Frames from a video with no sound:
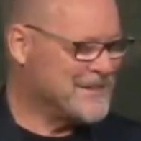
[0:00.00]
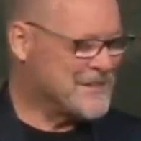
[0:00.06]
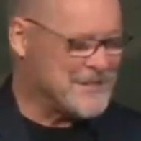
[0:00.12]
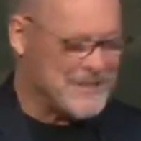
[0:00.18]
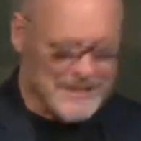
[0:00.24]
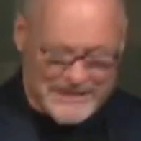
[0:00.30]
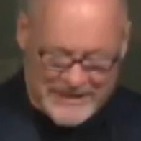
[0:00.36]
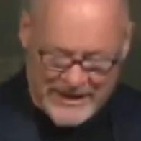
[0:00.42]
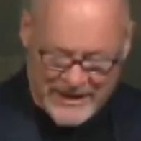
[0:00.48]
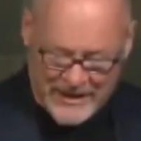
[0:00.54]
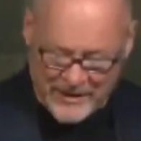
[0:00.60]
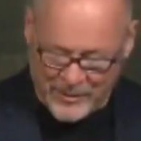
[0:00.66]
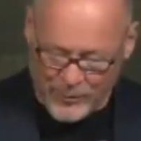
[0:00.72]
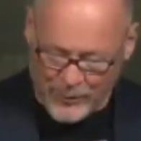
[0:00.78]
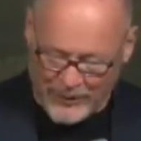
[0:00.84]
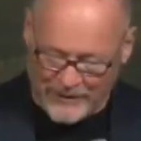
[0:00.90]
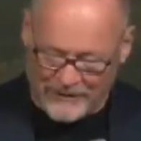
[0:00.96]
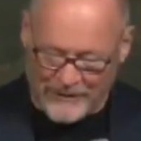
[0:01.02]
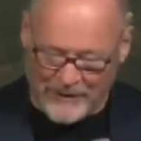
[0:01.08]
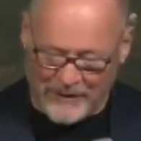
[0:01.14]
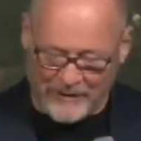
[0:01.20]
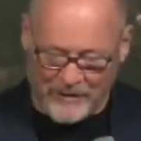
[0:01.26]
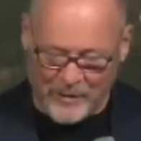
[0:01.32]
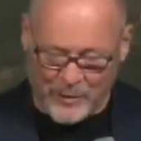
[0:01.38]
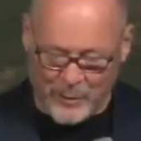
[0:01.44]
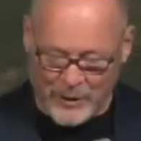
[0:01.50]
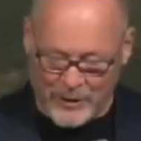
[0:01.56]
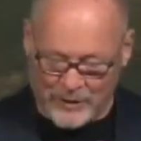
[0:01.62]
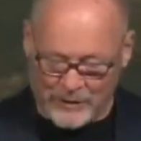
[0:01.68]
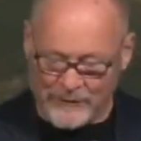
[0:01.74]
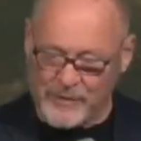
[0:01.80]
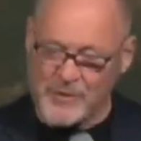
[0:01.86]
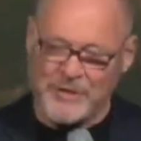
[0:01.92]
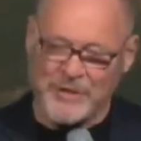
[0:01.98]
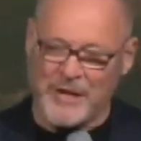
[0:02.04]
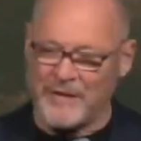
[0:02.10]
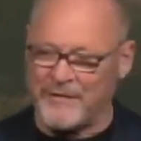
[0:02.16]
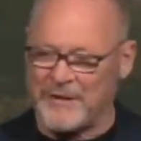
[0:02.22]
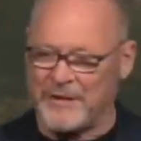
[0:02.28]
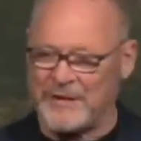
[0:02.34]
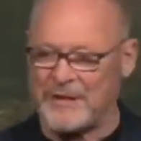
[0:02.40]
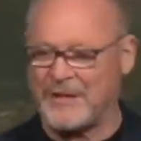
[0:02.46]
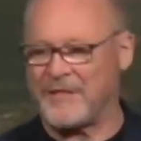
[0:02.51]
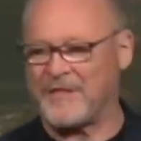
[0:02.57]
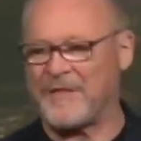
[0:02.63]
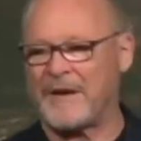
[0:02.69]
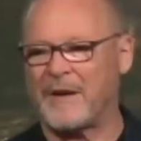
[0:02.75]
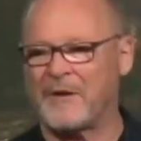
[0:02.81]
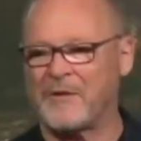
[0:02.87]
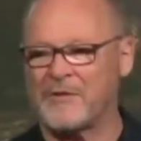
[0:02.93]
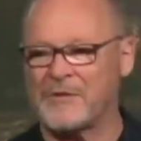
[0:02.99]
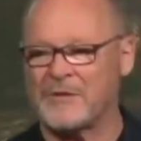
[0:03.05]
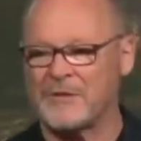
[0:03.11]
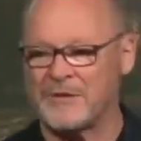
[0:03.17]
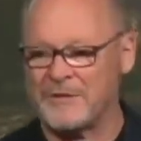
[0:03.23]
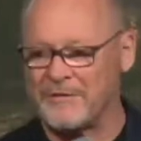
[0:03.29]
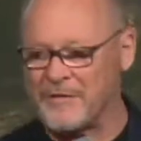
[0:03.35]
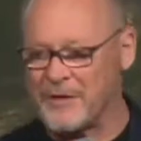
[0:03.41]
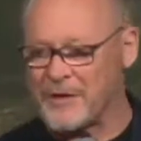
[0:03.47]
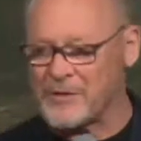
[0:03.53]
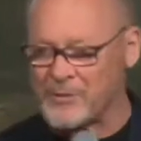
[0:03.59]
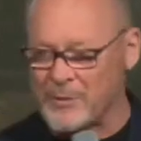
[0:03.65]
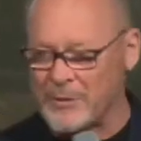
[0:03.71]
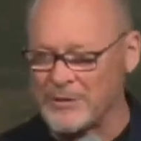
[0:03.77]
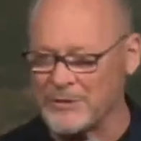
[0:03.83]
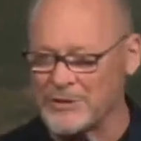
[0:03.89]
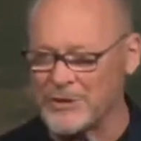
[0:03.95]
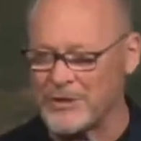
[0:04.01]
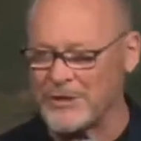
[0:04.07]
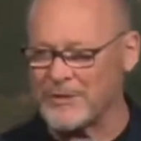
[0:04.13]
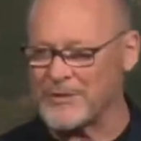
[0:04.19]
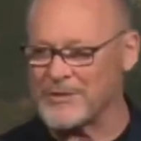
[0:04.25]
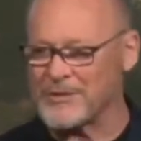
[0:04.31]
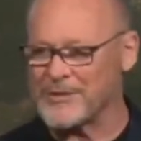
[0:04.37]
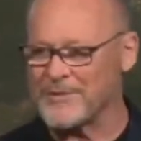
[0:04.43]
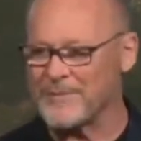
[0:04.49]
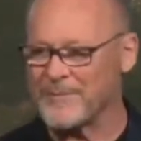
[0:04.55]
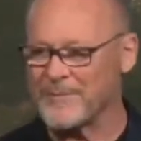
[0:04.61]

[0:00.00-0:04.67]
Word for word: To date, we have given away over 70,000 of these wheelchairs.